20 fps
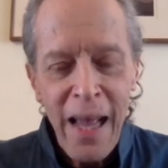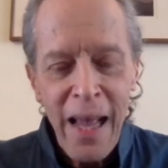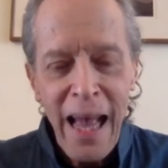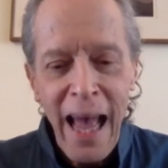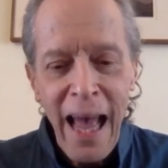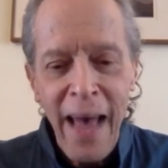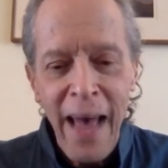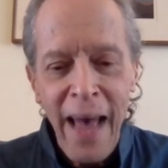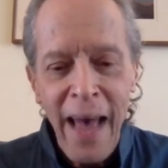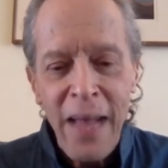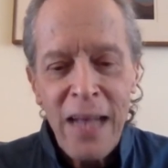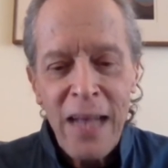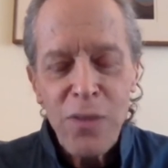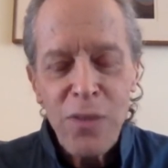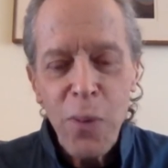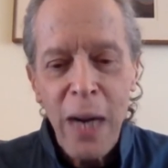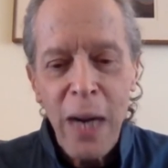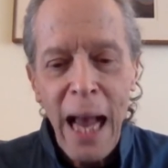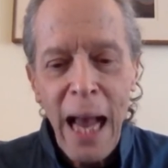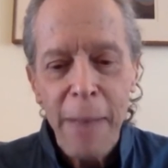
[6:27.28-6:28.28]
And that's
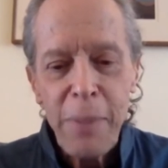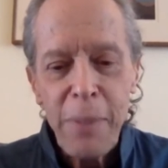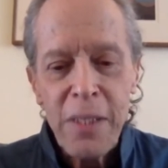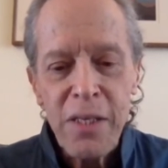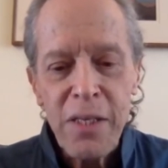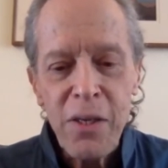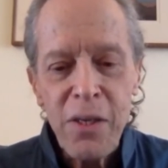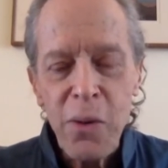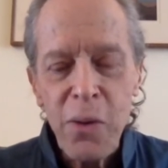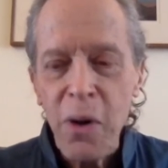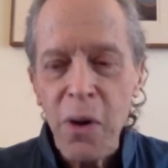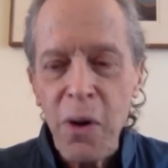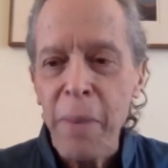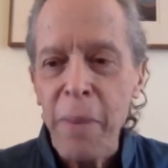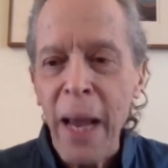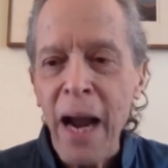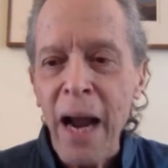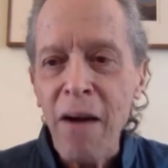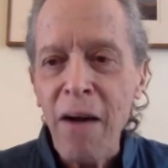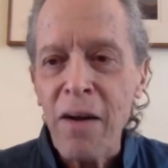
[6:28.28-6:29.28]
what happened to her
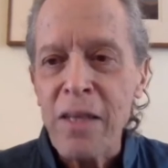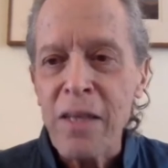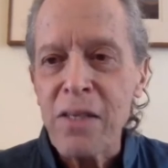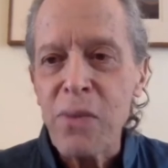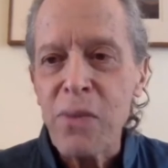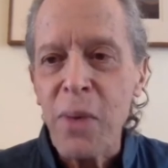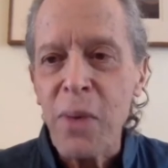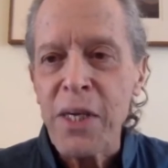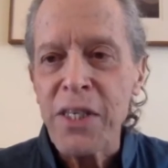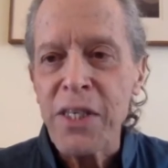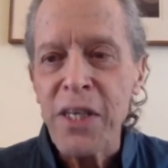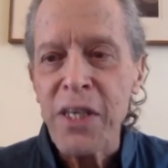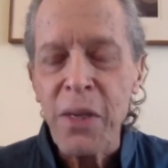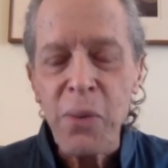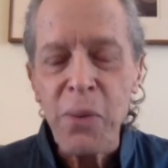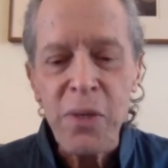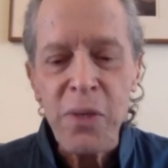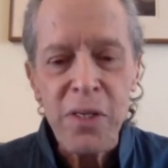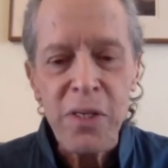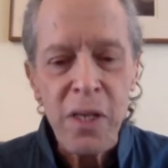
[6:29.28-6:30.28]
parents when she
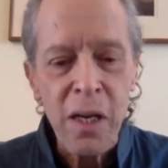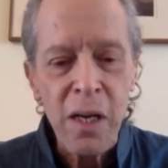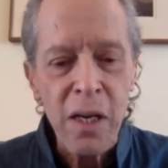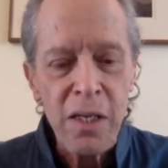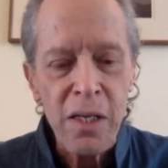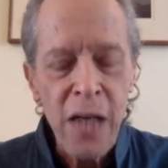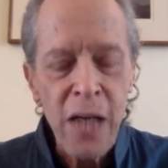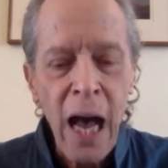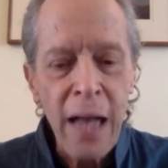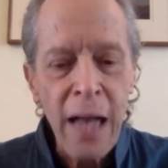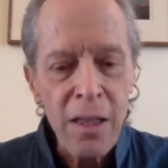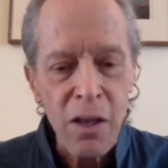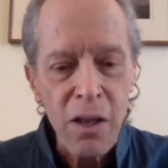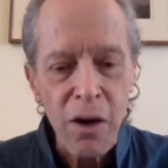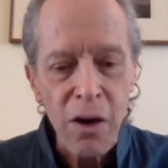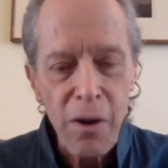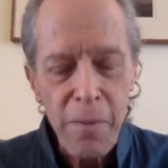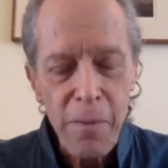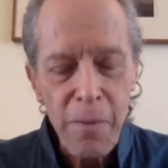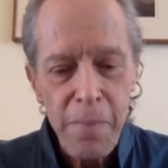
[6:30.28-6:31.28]
was a
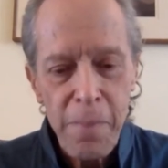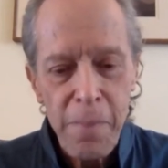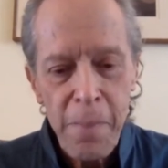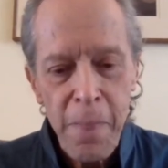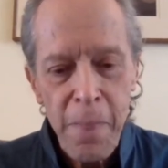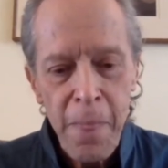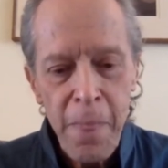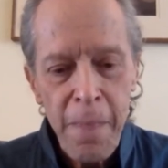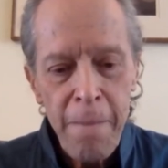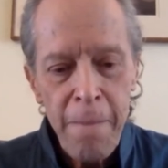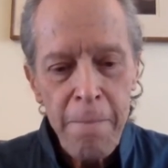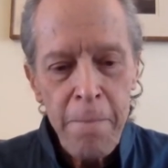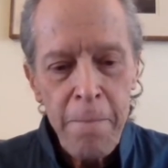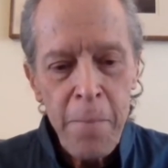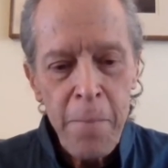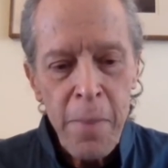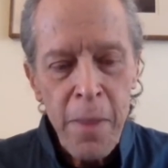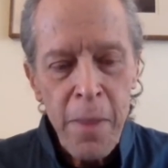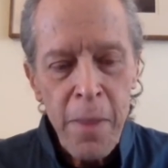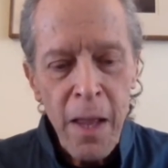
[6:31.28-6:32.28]
toddler.
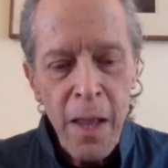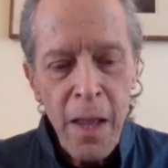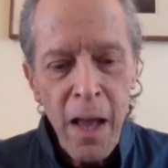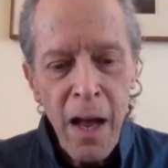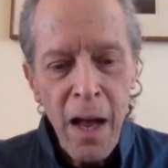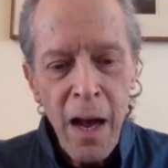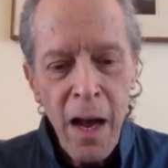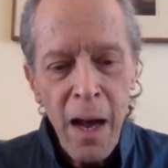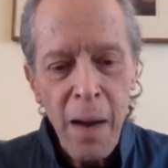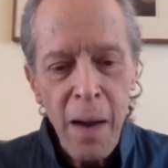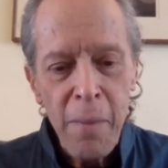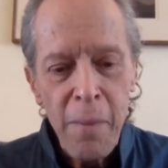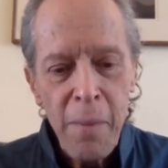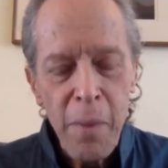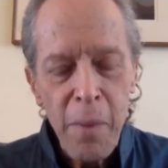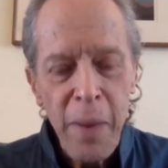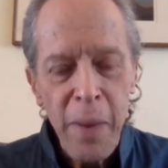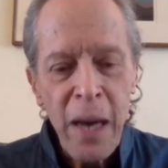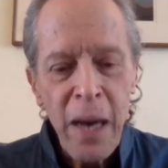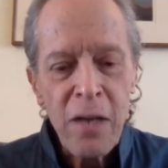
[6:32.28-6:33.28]
Her
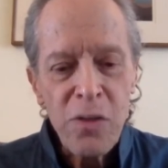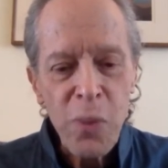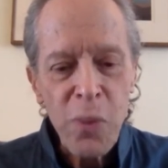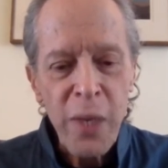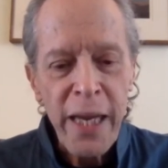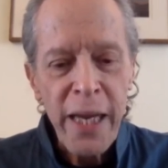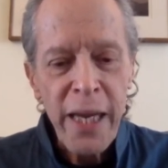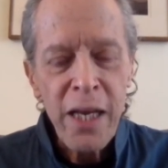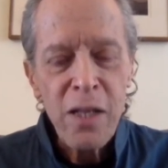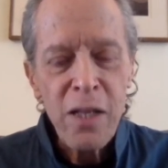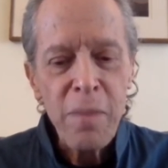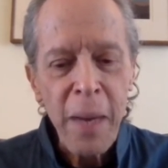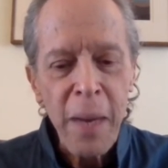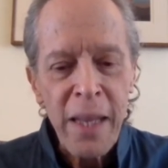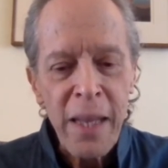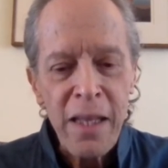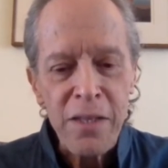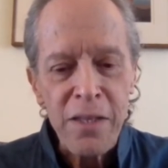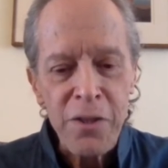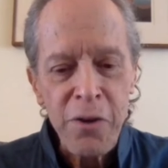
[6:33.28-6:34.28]
parents were killed by
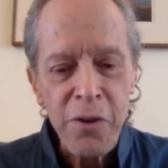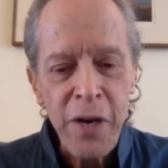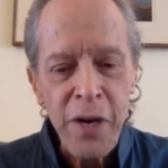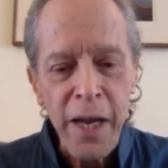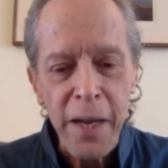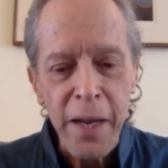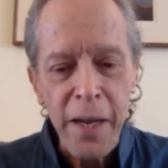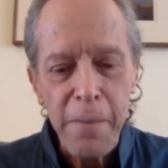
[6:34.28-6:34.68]
this tree.